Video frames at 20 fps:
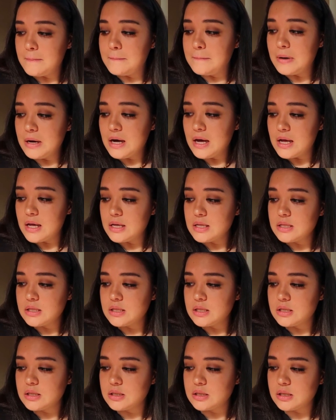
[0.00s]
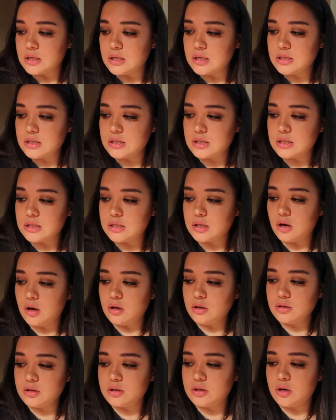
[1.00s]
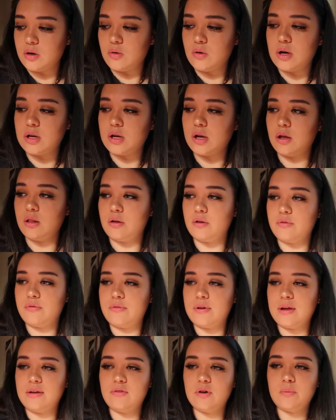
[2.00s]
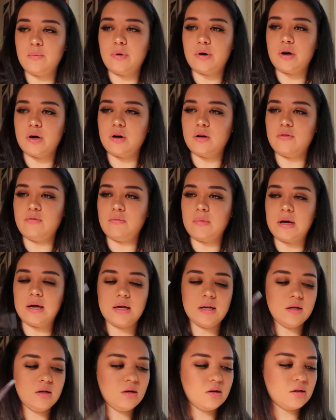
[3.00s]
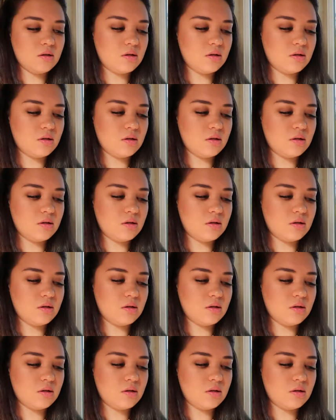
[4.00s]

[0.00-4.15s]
But this is also another favorite part of mine.